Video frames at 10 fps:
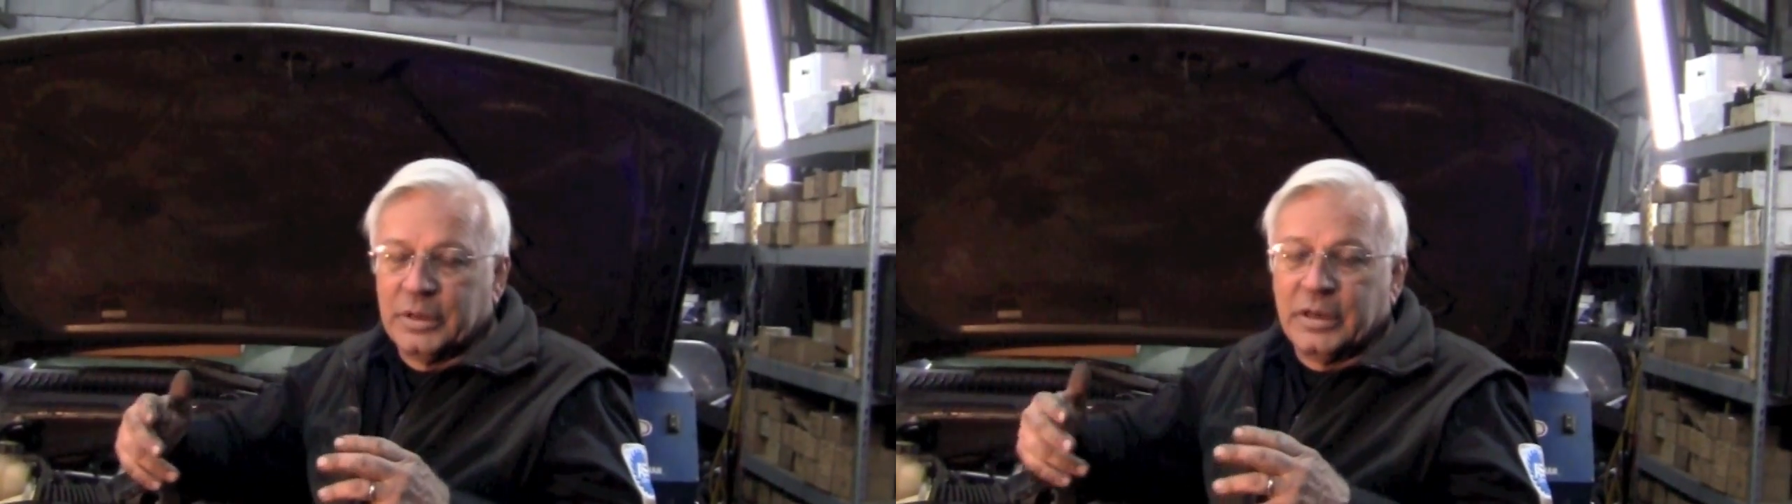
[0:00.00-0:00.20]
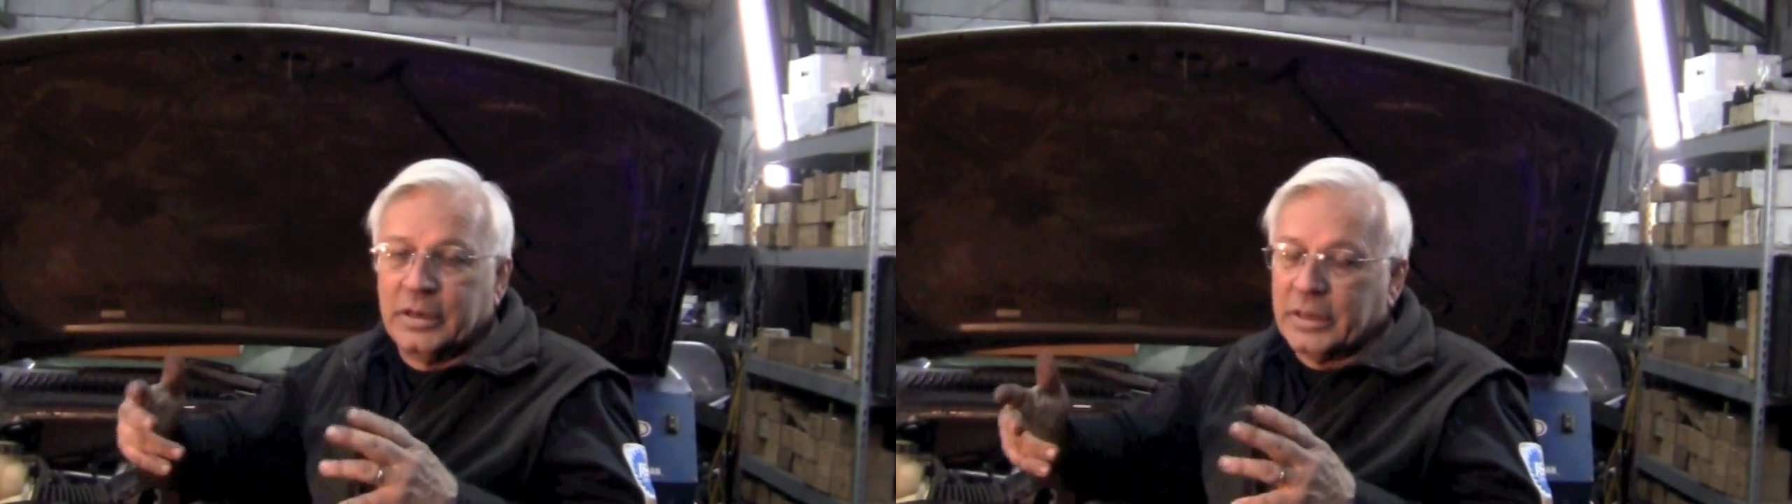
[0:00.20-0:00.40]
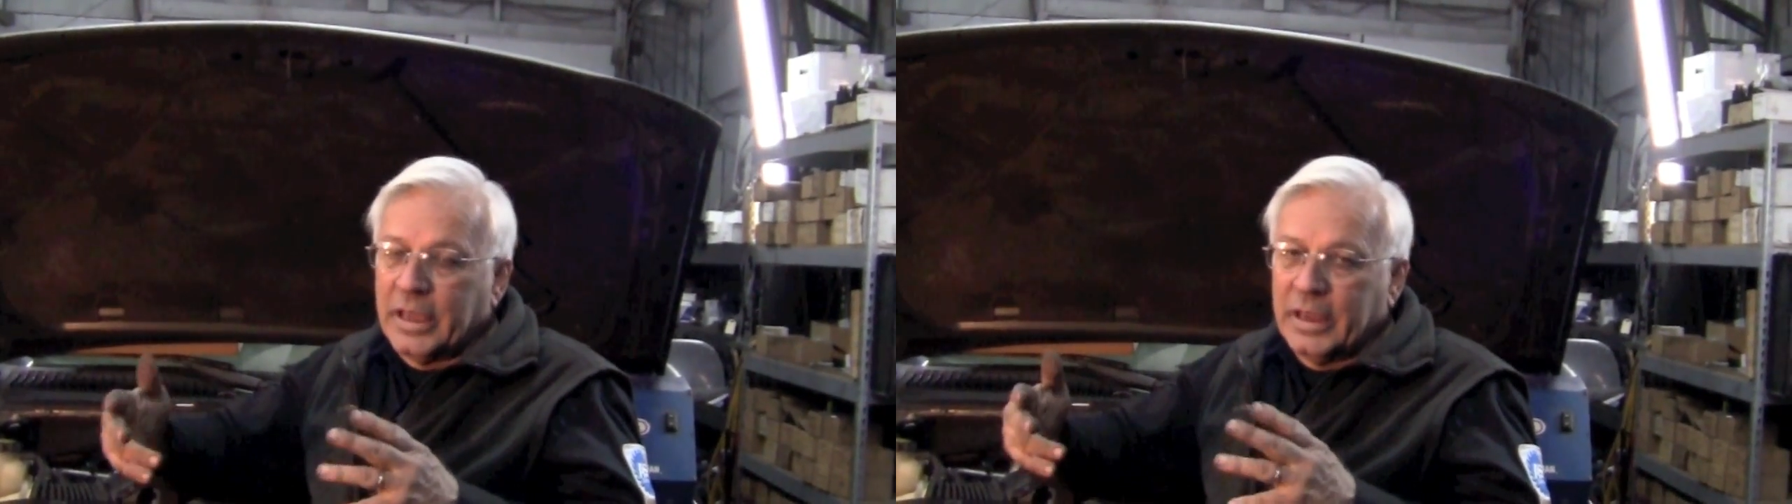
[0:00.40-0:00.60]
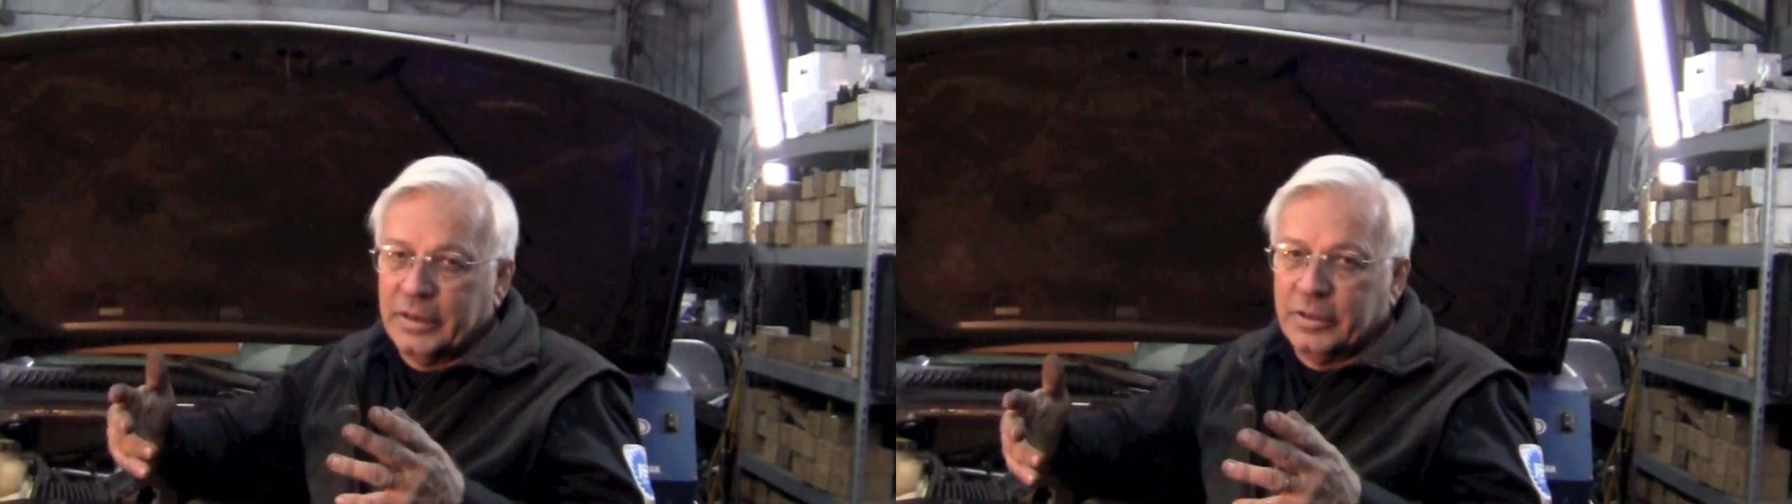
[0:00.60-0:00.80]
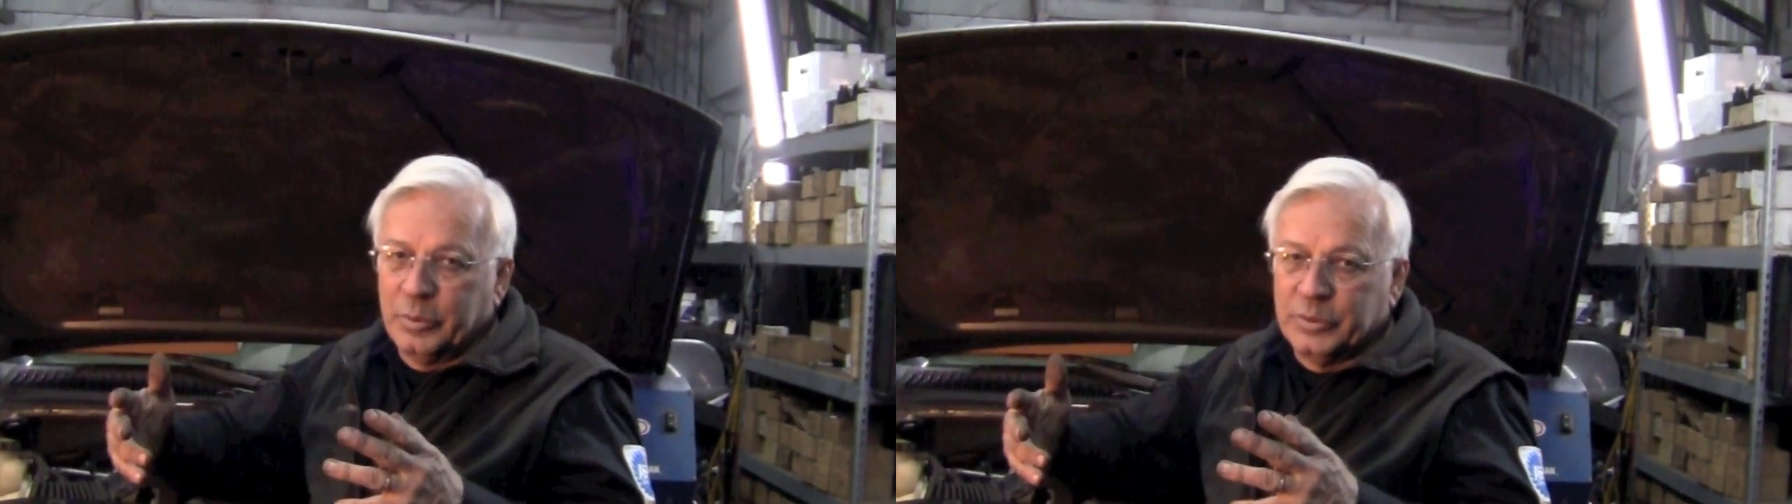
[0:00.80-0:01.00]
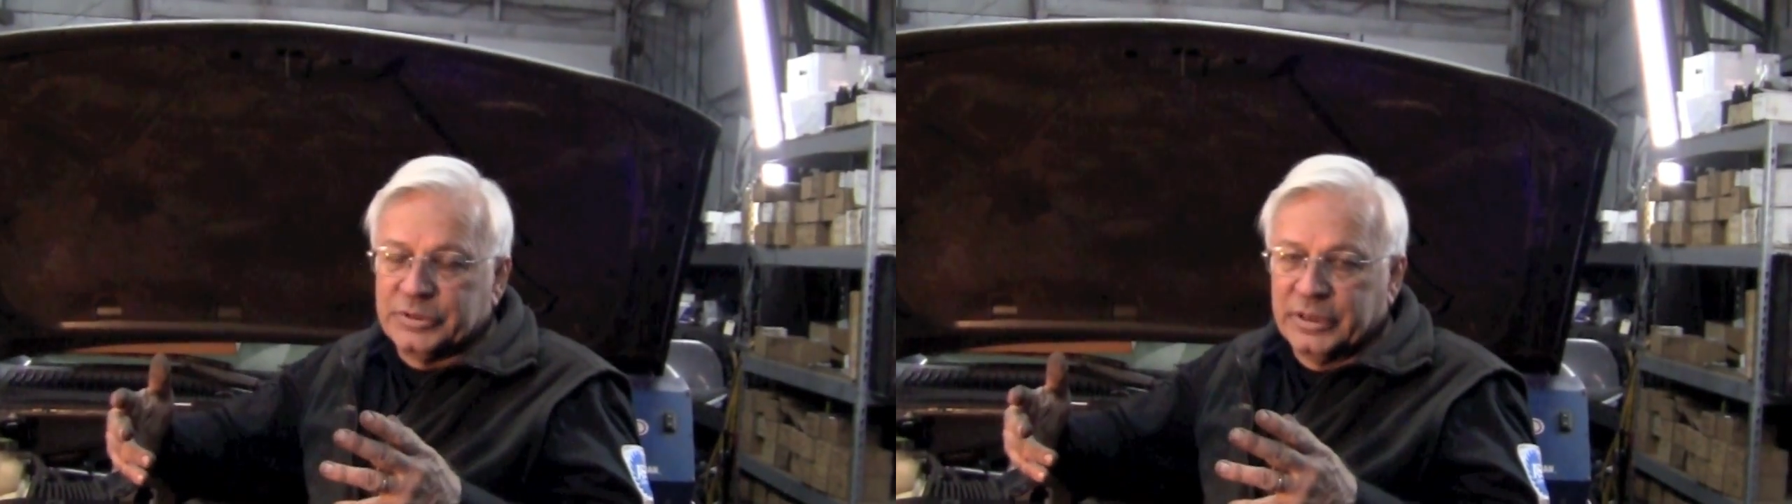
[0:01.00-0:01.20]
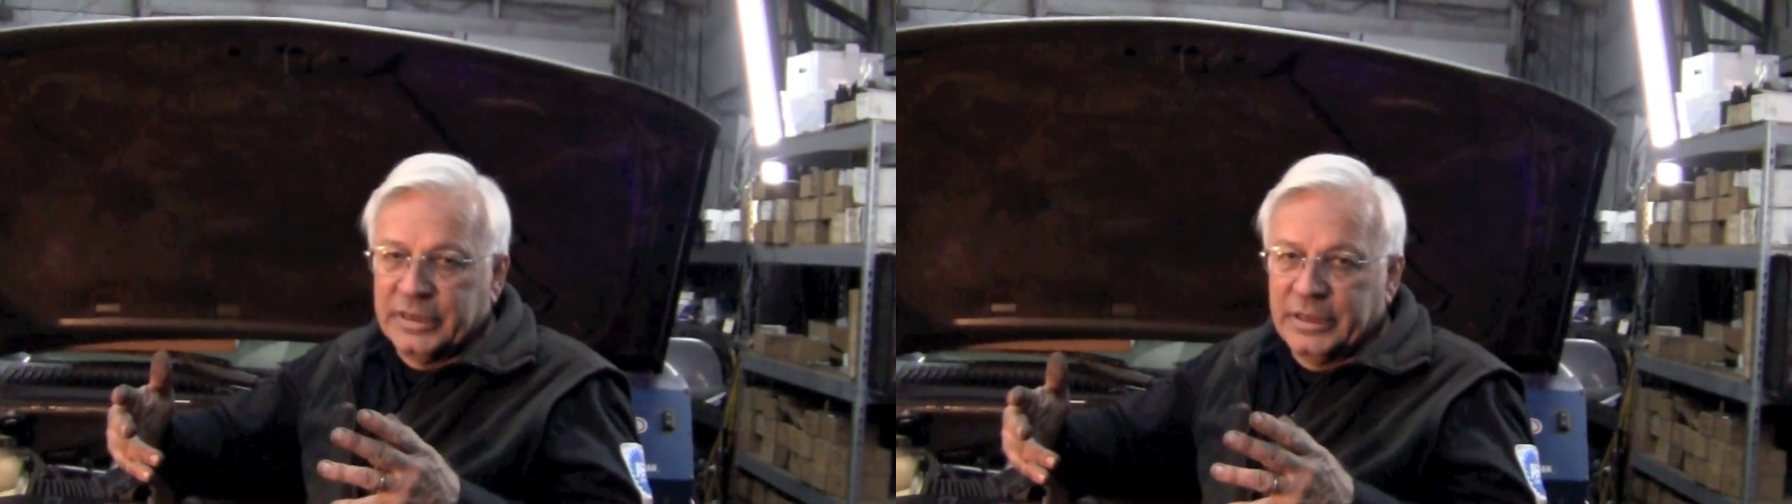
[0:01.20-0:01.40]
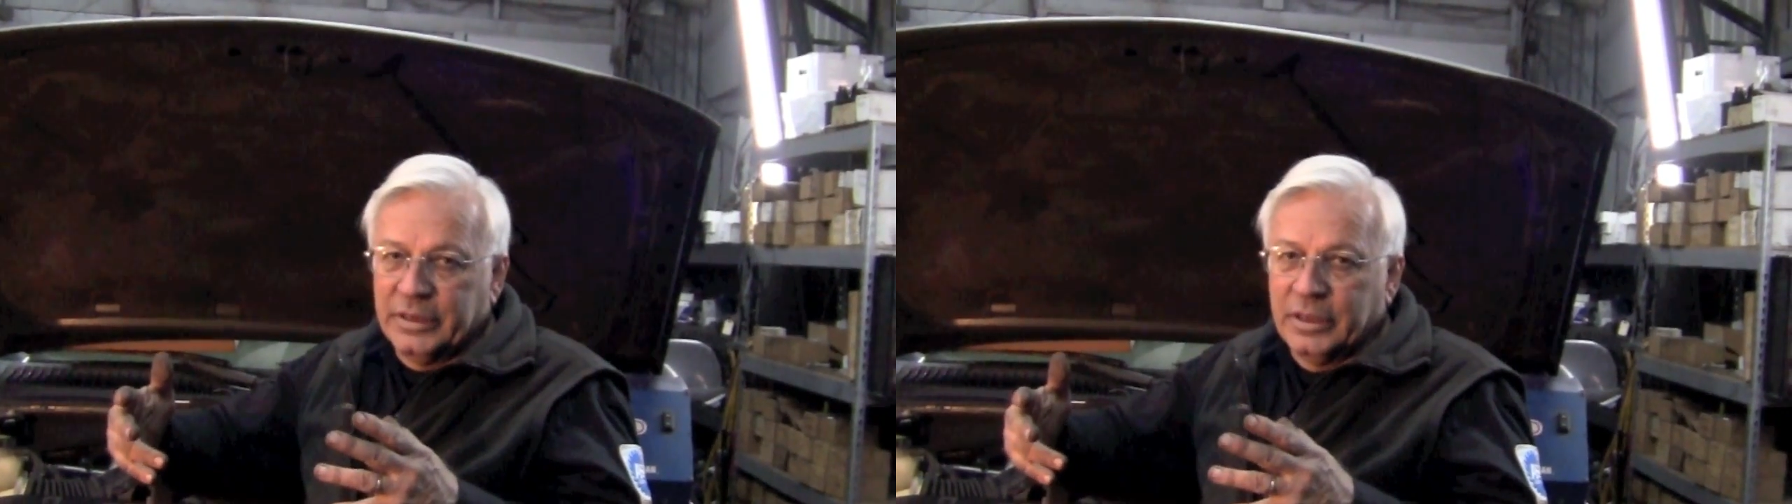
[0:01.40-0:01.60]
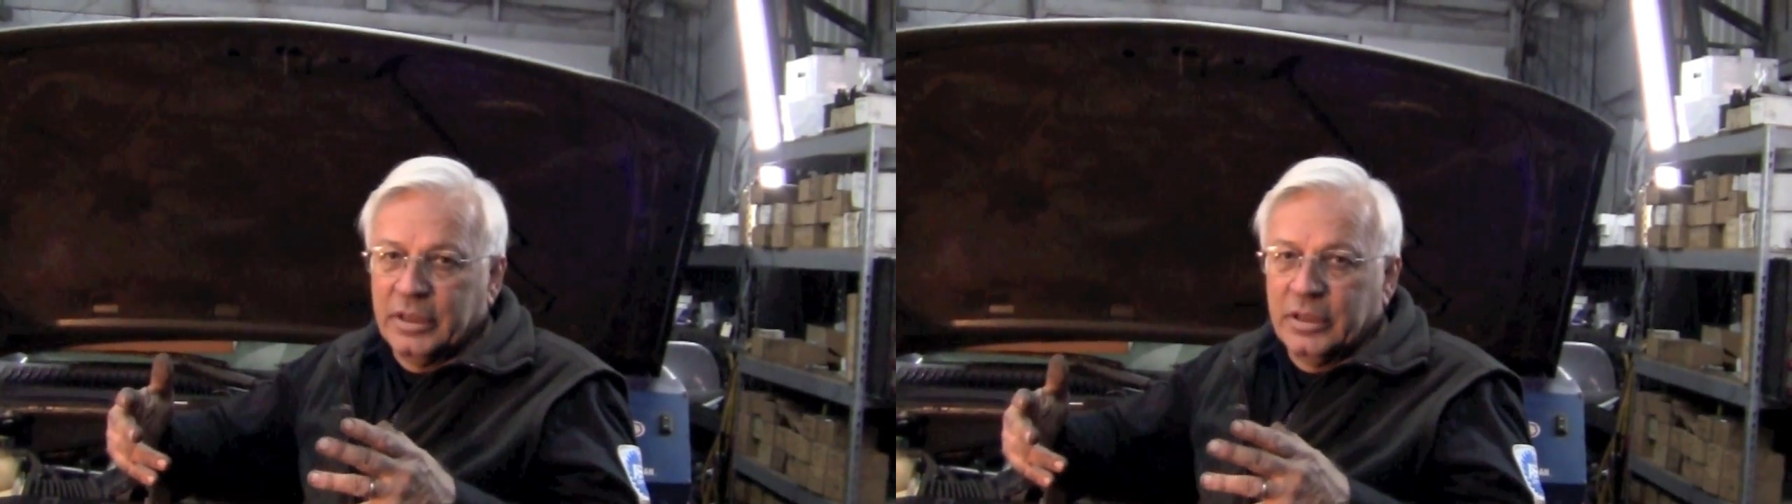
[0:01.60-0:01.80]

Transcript: that indicated that it was lean.